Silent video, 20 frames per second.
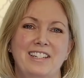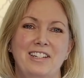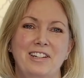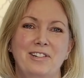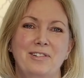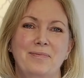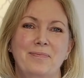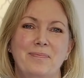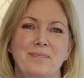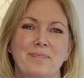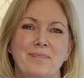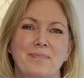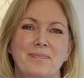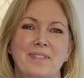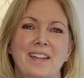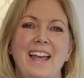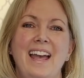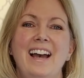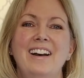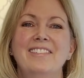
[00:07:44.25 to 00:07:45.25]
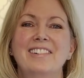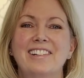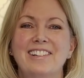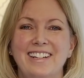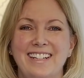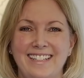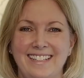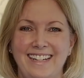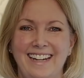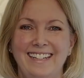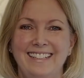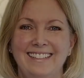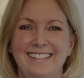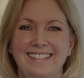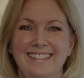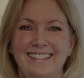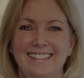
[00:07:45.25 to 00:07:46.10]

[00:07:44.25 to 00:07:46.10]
to you. Have a great day.